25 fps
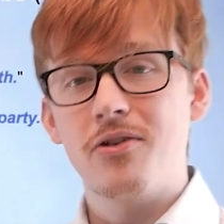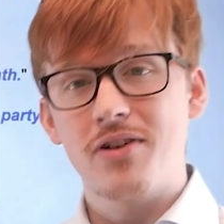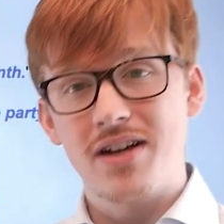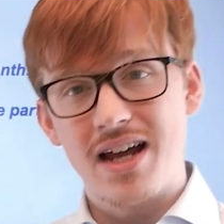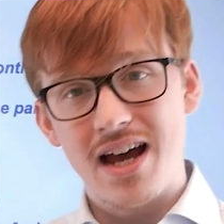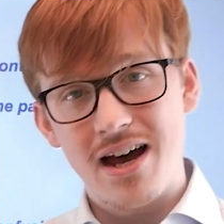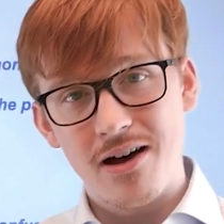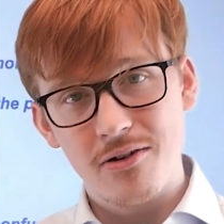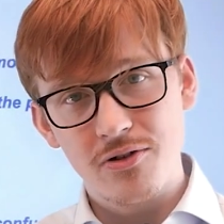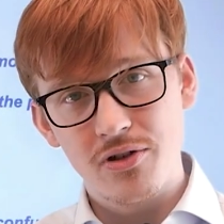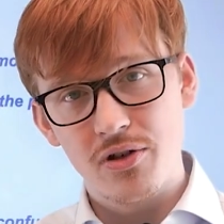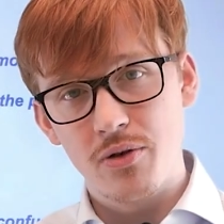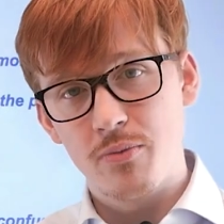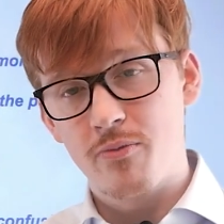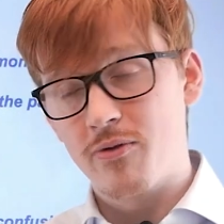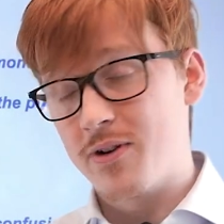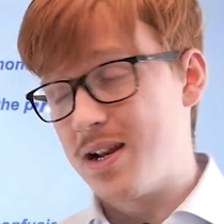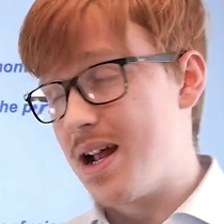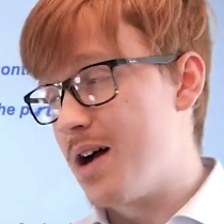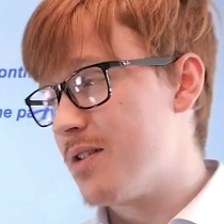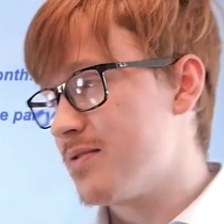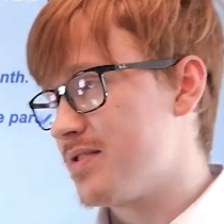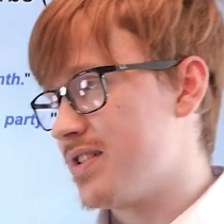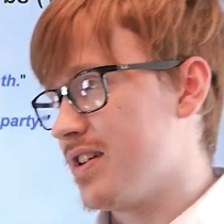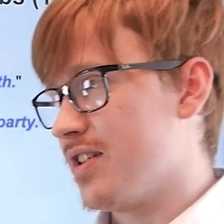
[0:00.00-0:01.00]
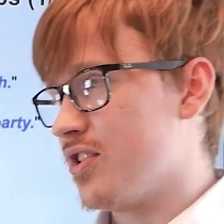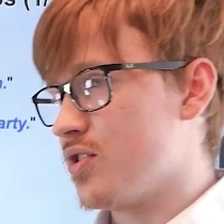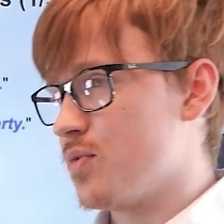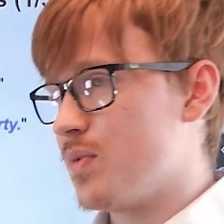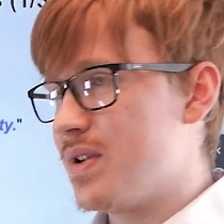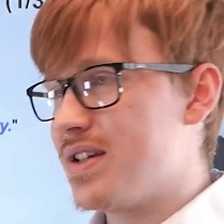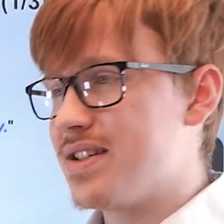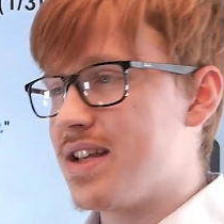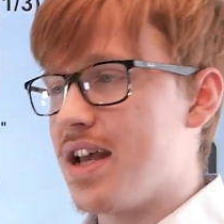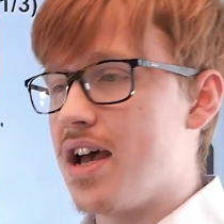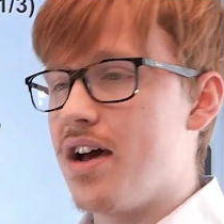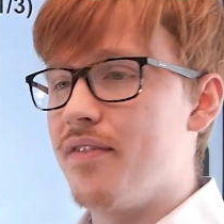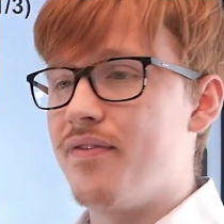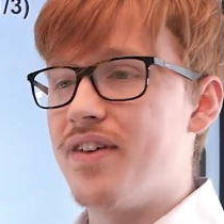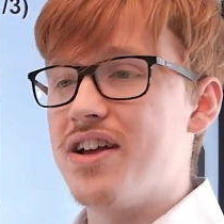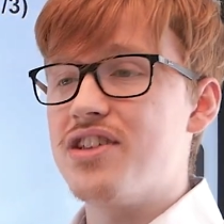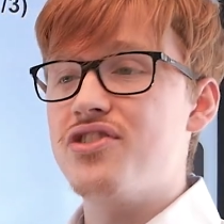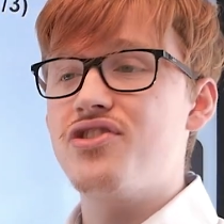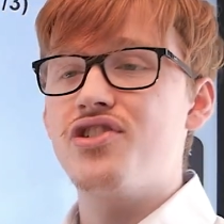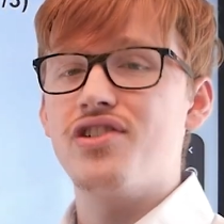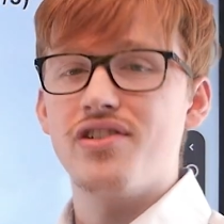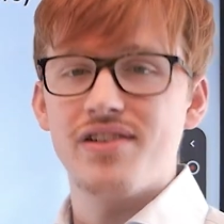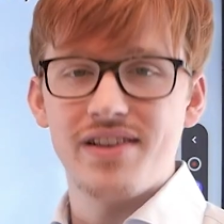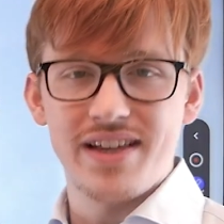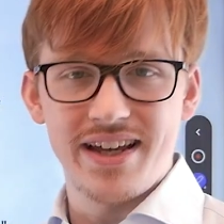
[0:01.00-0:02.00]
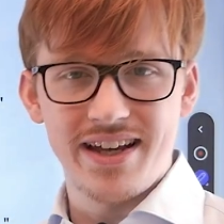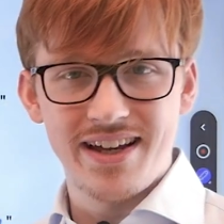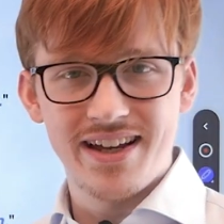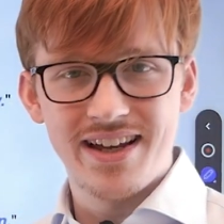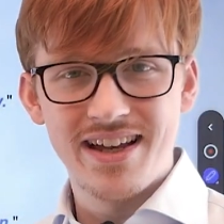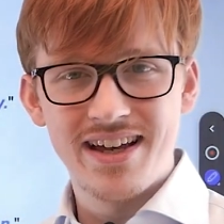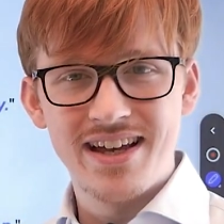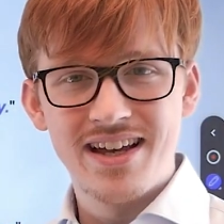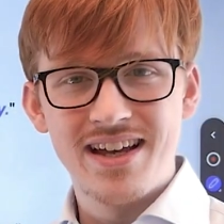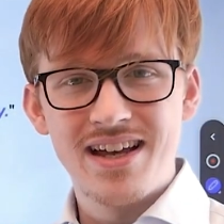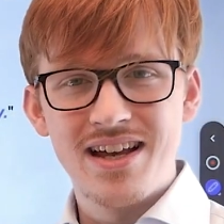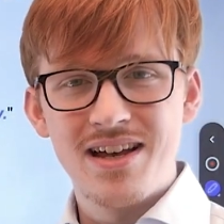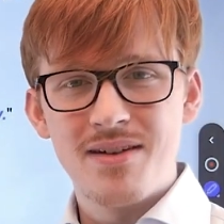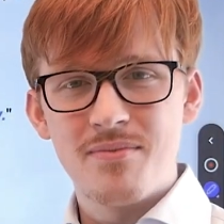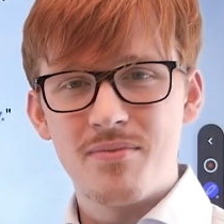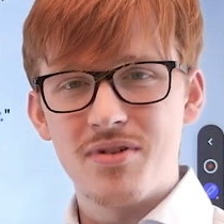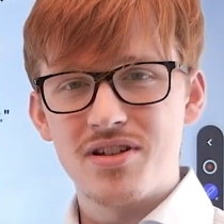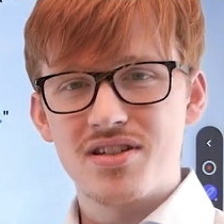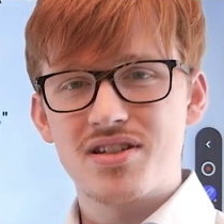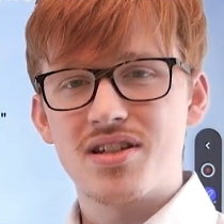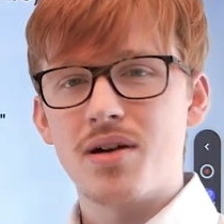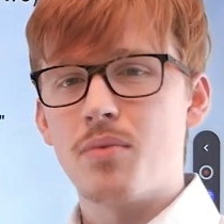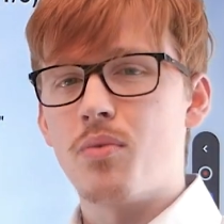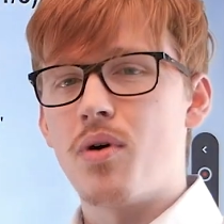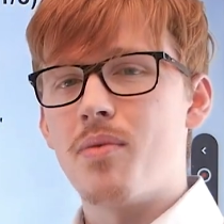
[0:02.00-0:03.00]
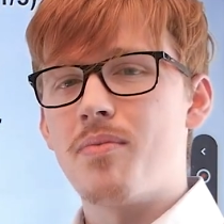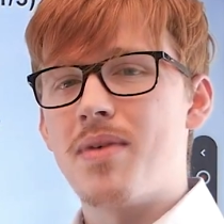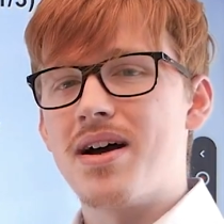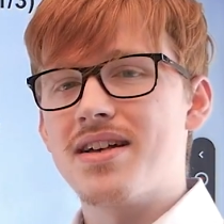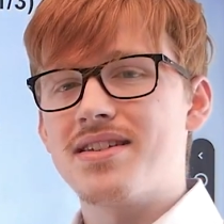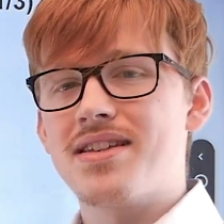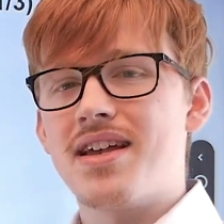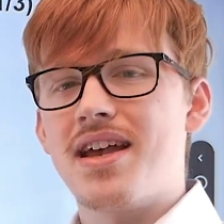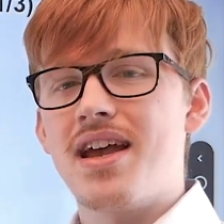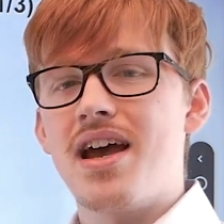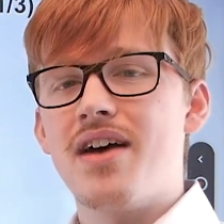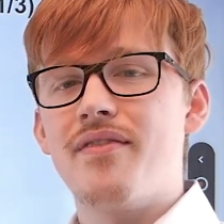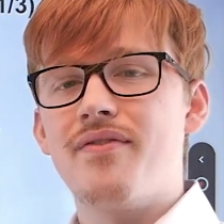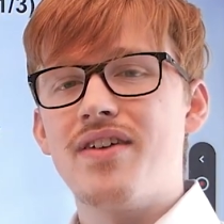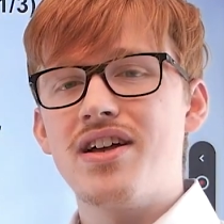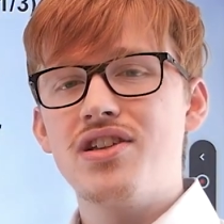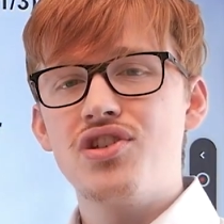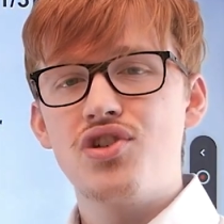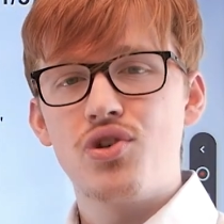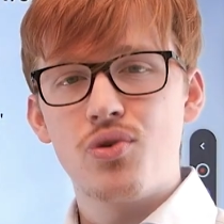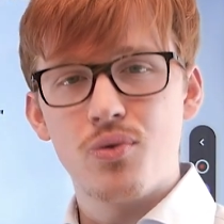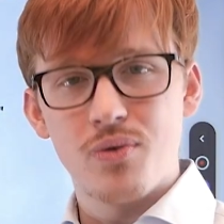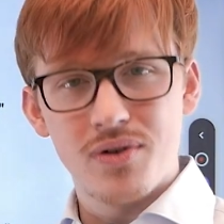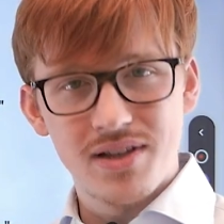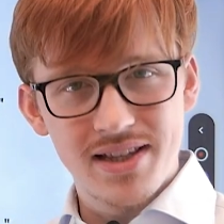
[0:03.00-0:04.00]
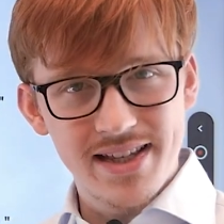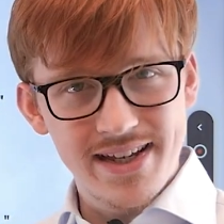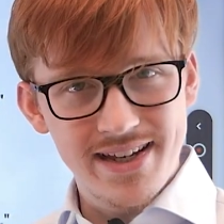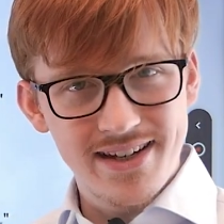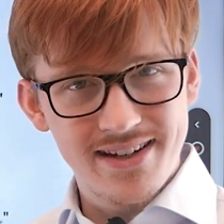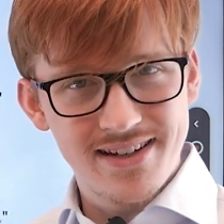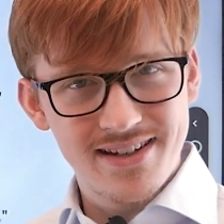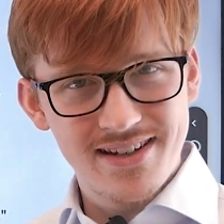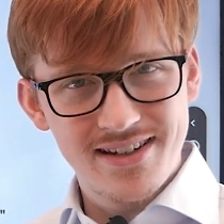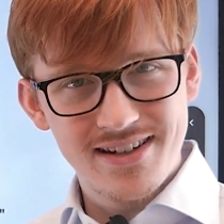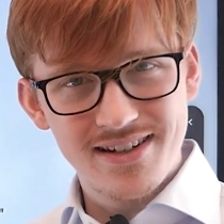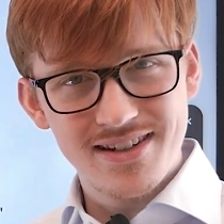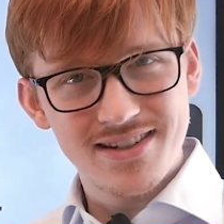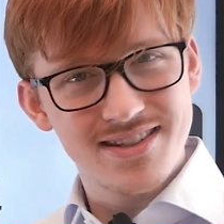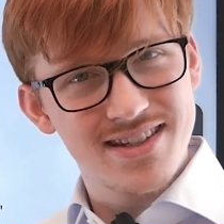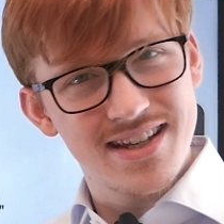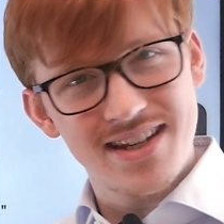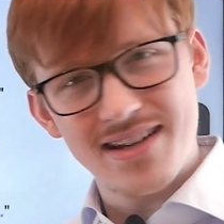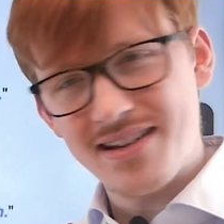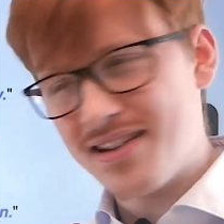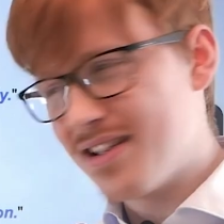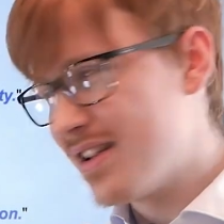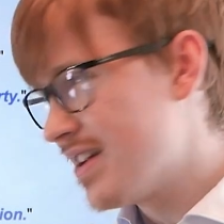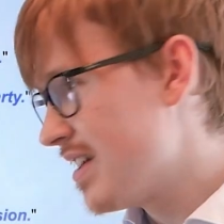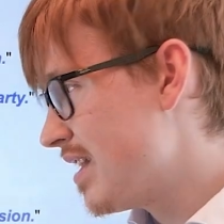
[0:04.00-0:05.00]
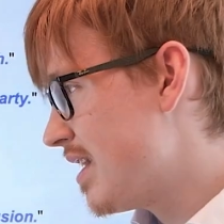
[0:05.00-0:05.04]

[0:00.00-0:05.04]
on how you pronounce it, because we say eventually, but someone might say eventually. You see?